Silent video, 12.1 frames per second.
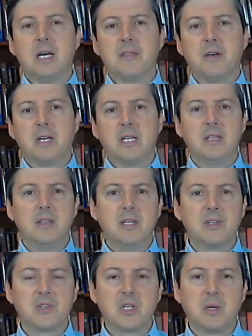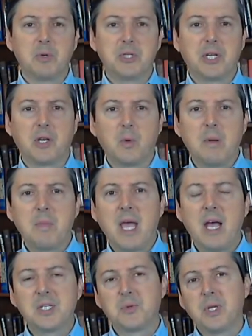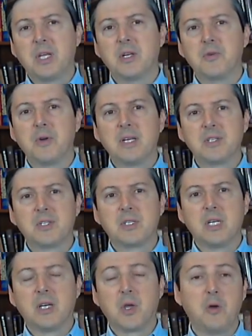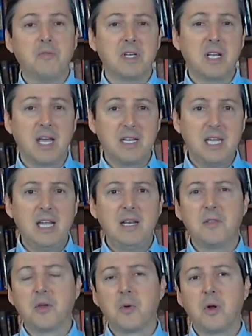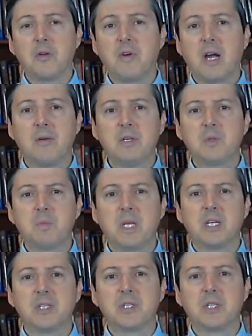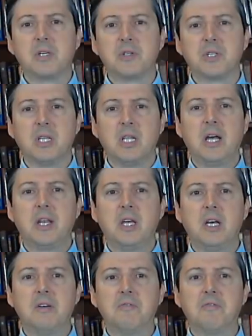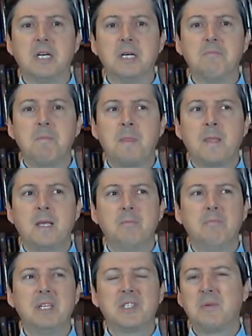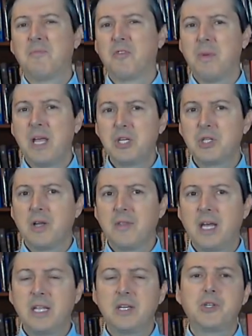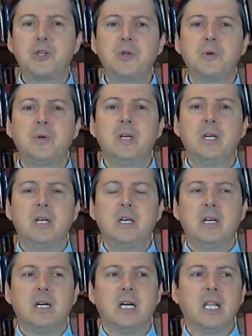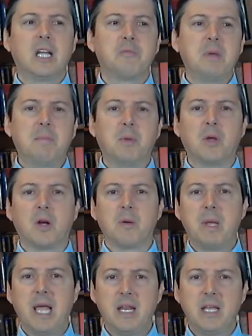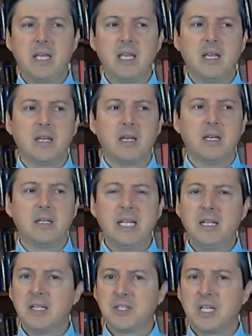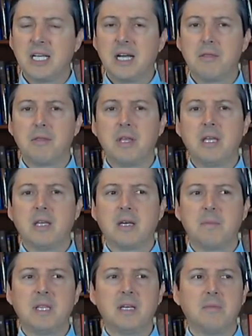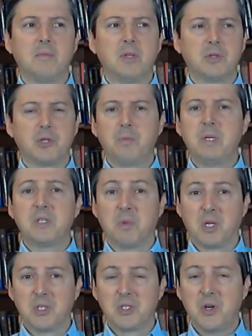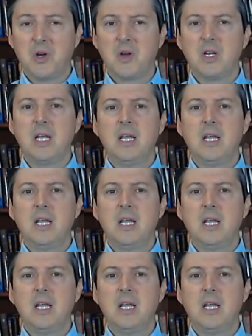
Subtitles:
thought in this particular webcast we could address COVID-19 and the coronavirus because there's a lot of misinformation on that issue. A lot of people are panicking needlessly, I think. I mean, there should be some concern.